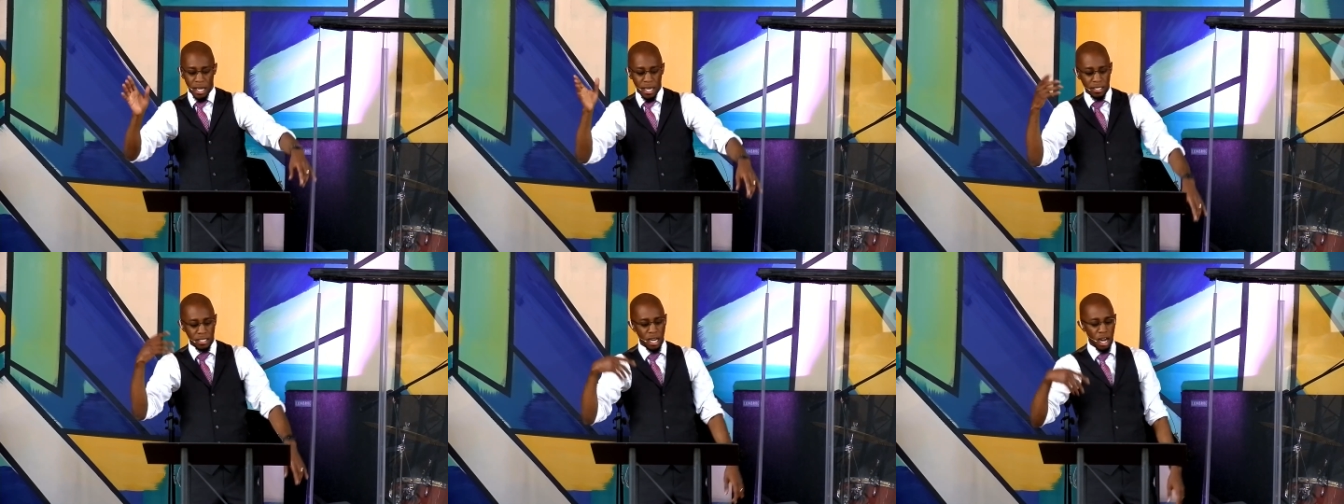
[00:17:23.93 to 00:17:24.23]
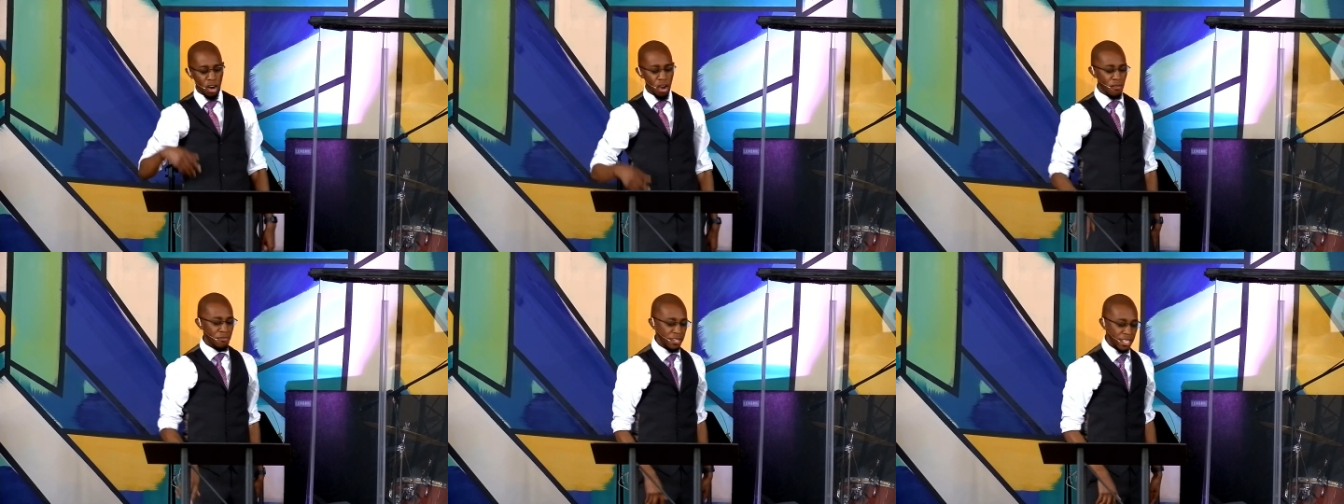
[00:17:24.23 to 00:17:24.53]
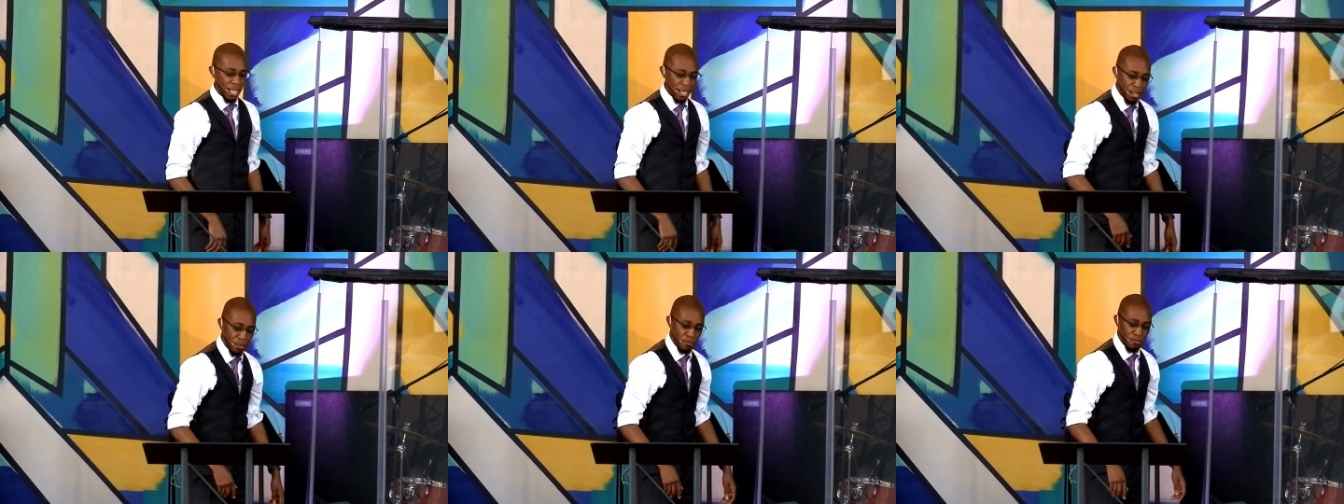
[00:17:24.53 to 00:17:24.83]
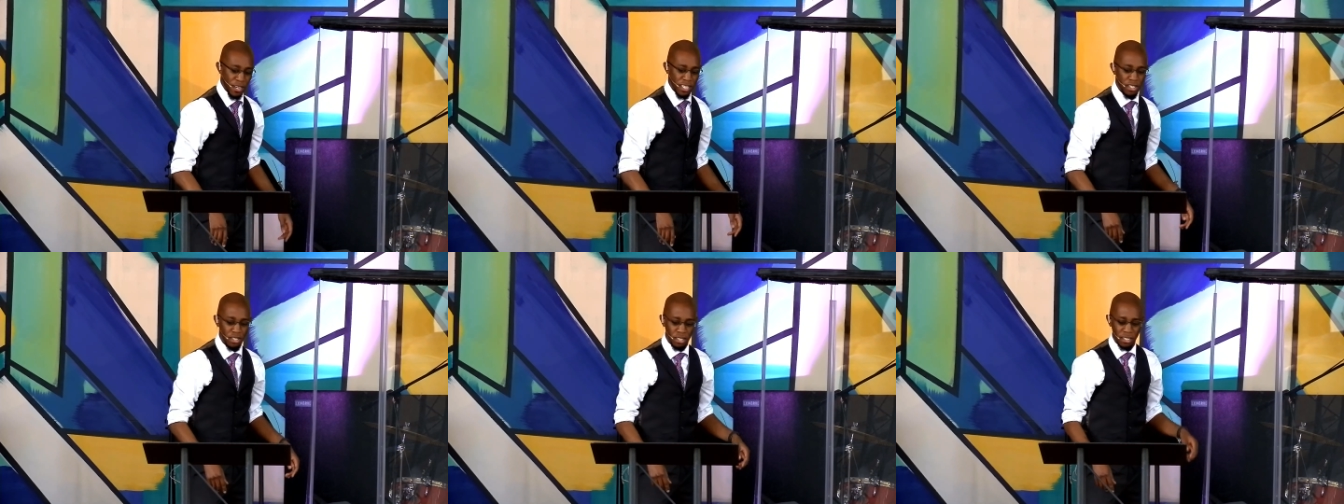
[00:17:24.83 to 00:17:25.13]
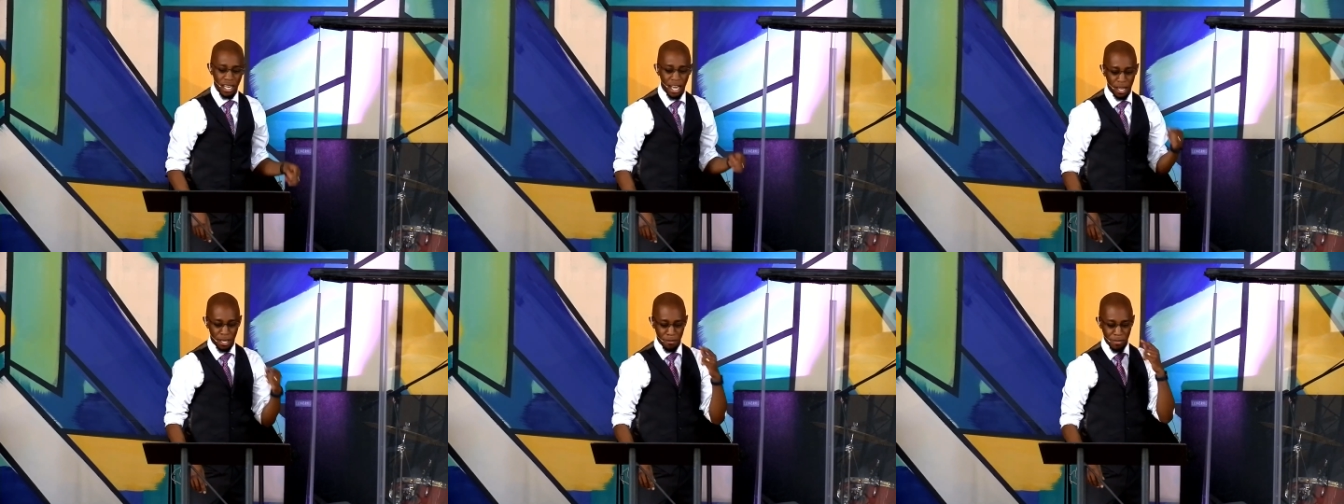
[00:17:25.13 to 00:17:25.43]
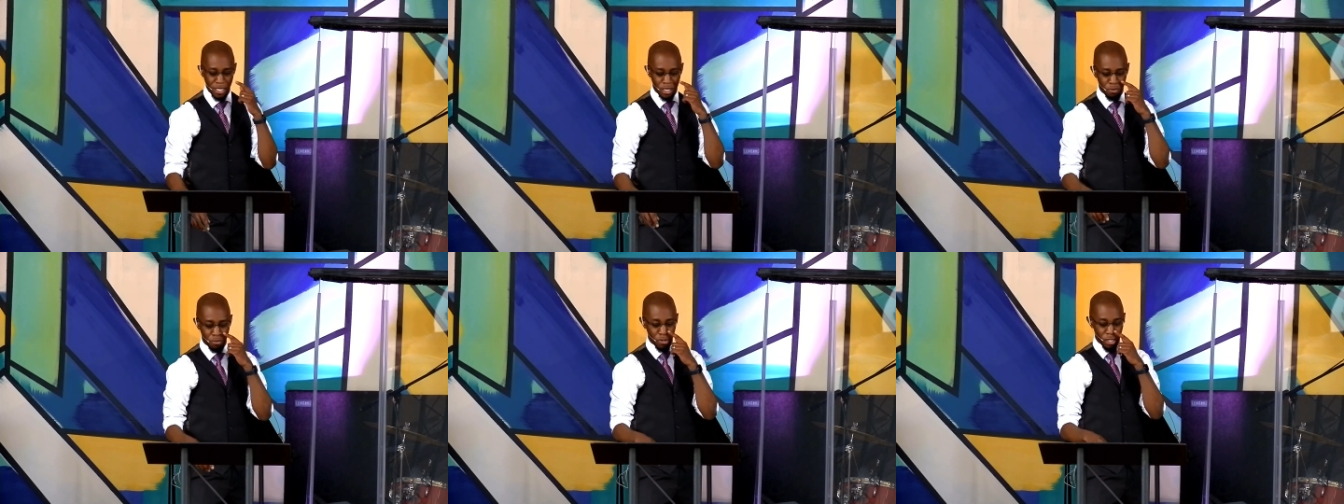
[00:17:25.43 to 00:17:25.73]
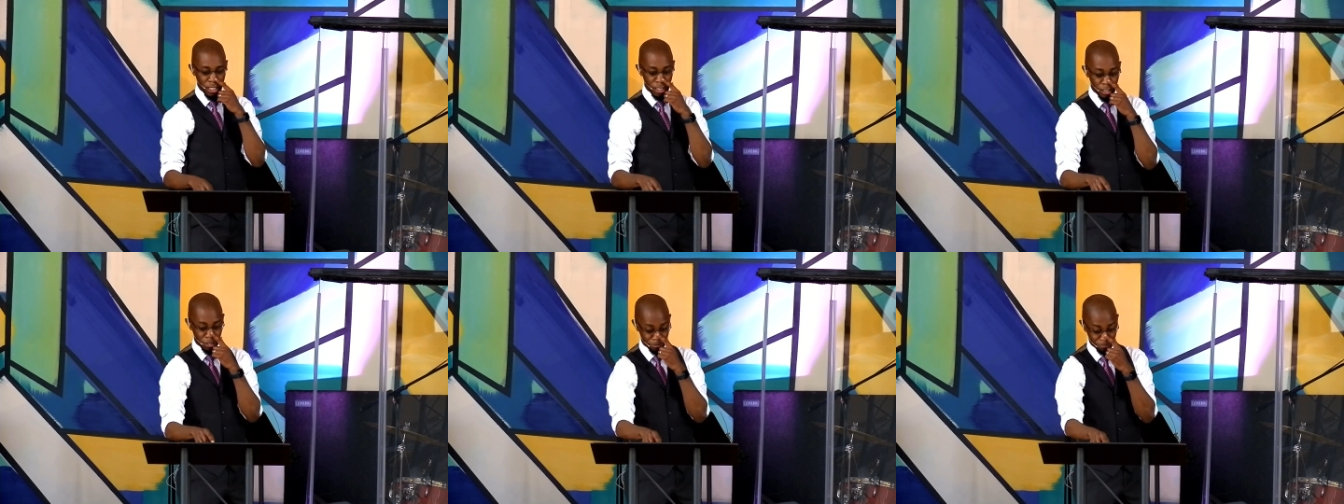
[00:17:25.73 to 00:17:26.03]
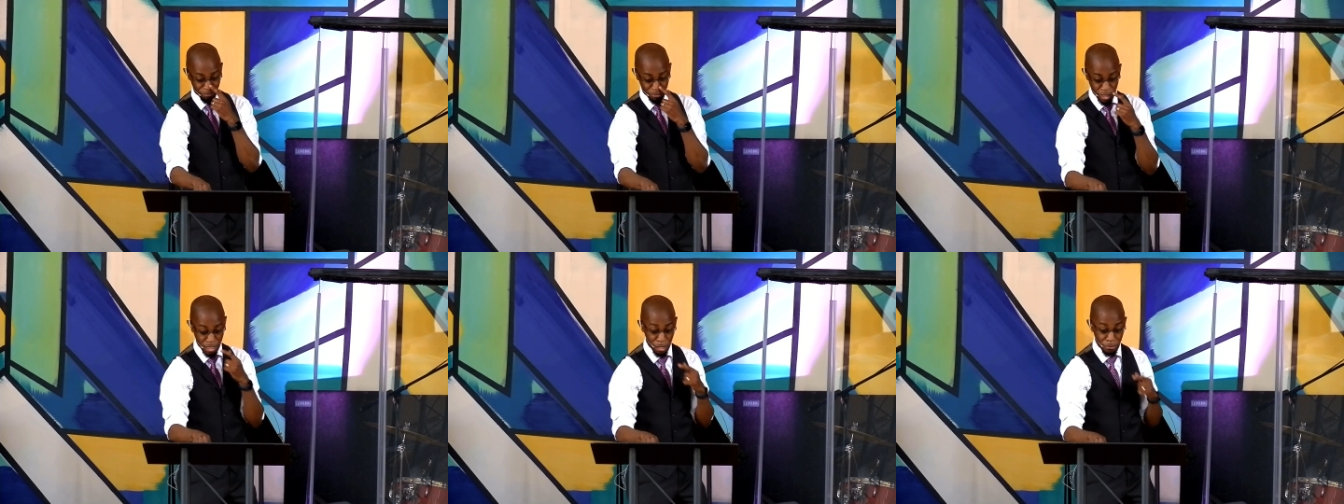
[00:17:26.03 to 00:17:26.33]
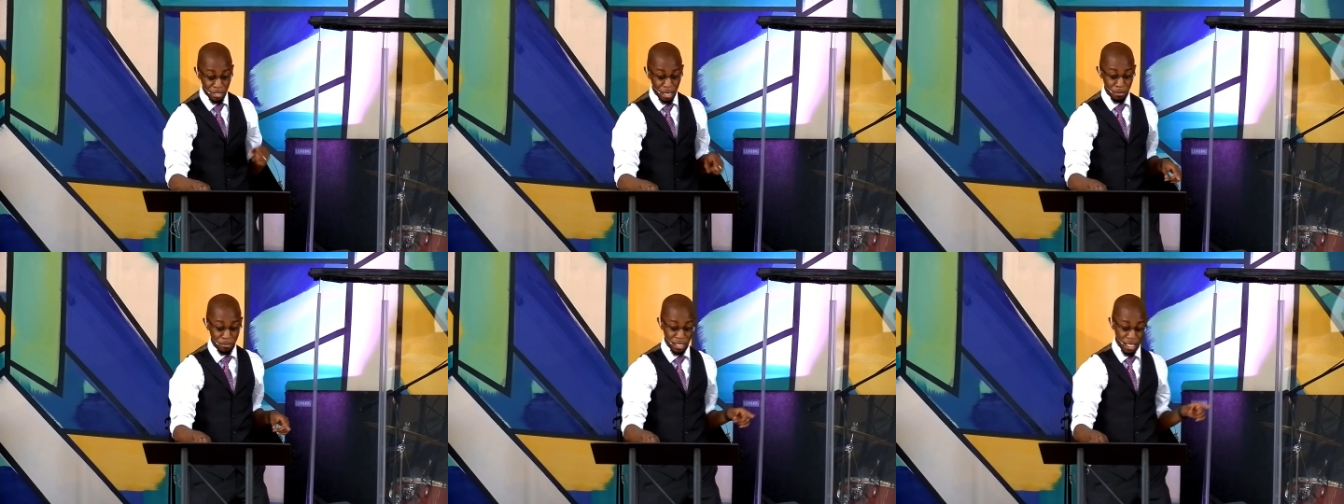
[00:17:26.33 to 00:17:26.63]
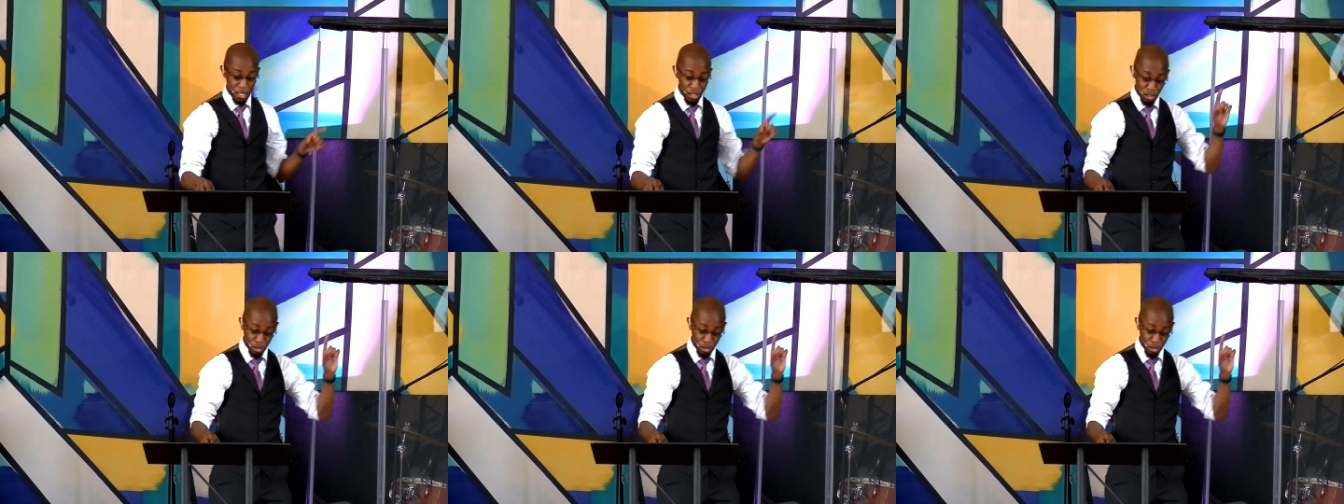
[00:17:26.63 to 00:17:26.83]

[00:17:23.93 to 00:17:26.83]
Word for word: It's not often that confessional documents preach, but sometimes they